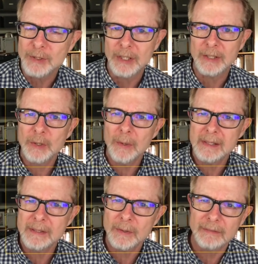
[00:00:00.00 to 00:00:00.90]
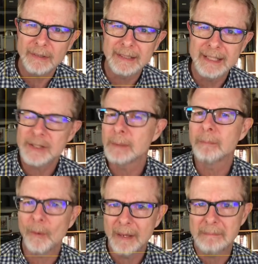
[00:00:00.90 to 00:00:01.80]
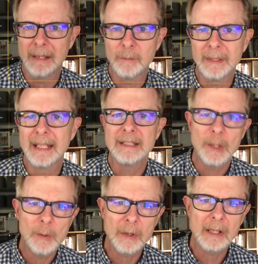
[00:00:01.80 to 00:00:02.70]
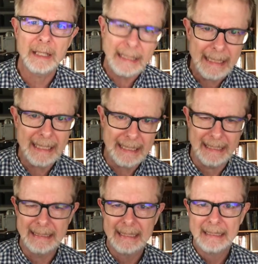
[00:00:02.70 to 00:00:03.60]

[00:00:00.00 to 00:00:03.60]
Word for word: and it's always sort of a disappointment when they don't click in.